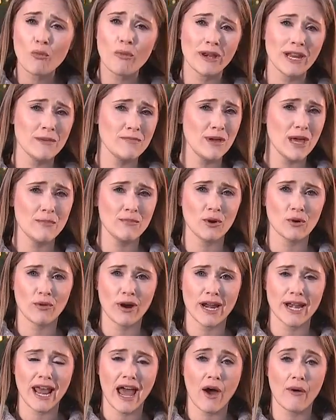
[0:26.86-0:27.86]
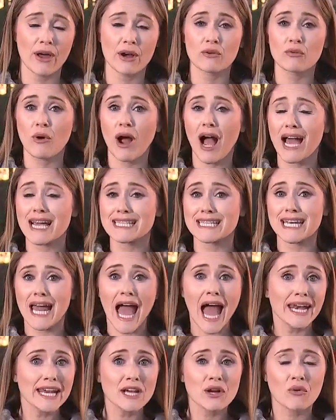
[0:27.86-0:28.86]
many people right now, and a rise in
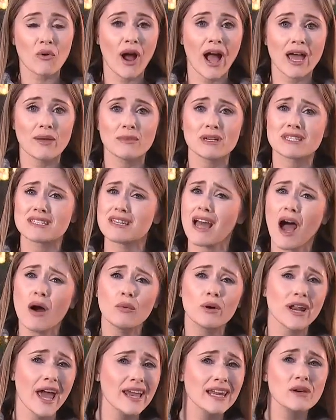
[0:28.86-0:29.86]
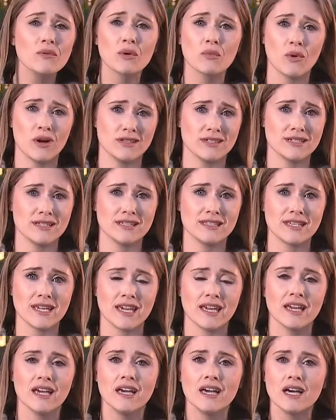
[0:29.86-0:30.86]
any crime is not what anyone wants to
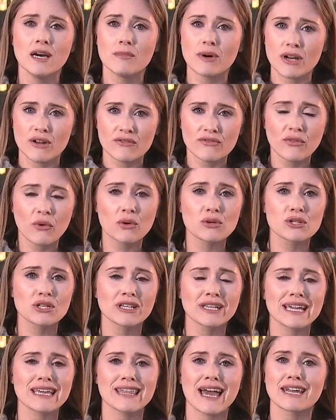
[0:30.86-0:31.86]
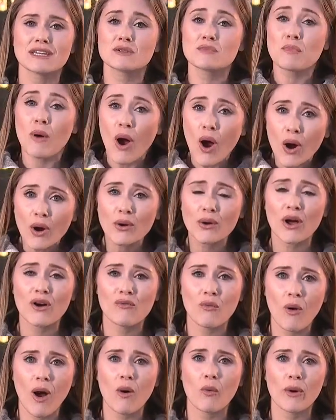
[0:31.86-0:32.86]
see. But unfortunately, that is part of
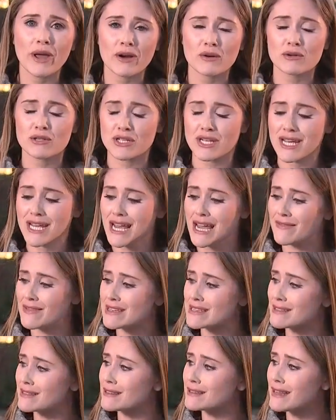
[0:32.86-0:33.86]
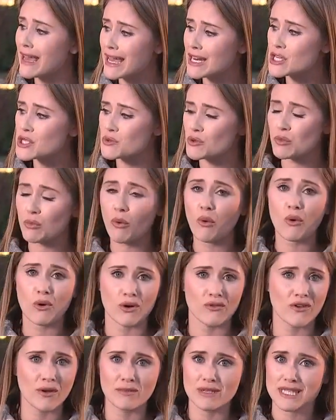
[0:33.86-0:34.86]
what we are seeing in this latest report
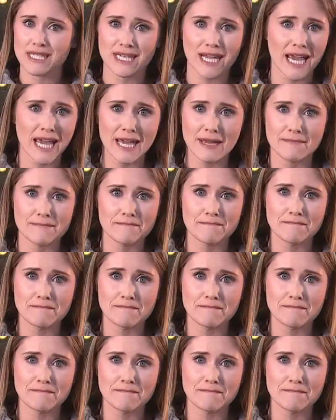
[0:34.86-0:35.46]
from the state.